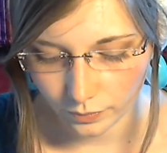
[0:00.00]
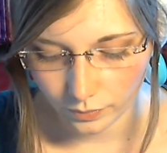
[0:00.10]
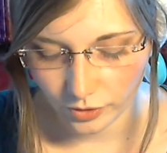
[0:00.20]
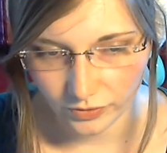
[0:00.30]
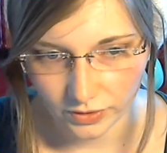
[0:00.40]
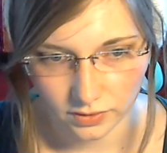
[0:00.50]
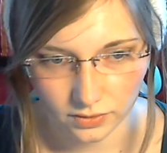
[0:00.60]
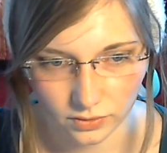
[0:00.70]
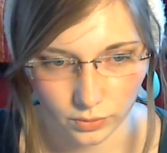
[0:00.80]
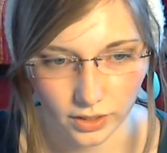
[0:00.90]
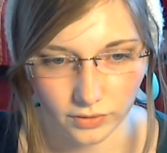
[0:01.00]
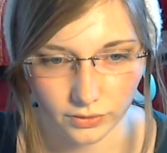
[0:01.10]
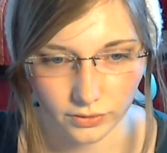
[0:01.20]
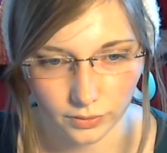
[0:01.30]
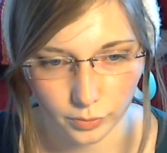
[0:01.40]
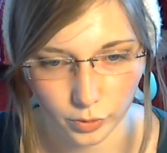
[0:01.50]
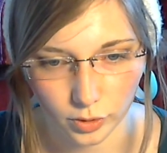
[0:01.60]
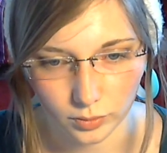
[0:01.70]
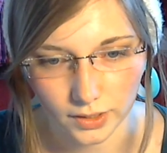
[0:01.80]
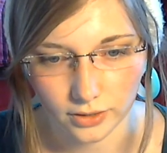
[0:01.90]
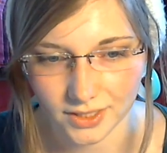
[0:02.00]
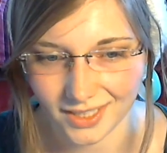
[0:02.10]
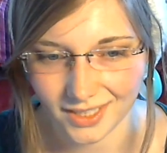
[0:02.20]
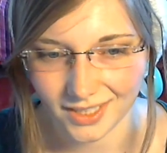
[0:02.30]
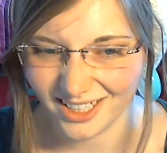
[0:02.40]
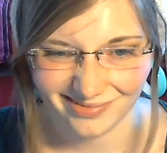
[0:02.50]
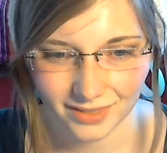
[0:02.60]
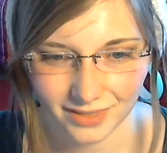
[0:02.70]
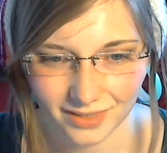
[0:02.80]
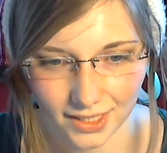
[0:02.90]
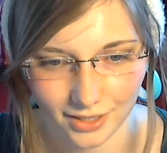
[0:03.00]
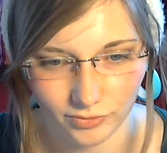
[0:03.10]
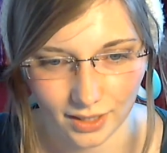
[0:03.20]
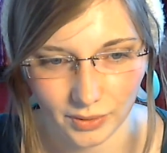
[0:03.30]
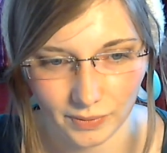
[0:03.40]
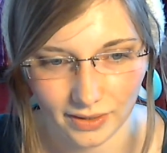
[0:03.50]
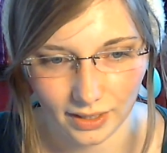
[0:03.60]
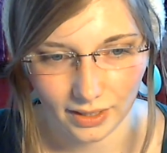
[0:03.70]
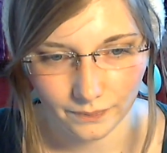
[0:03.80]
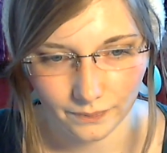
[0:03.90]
prefixes or whatever are probably outdated. Can't really help you with that.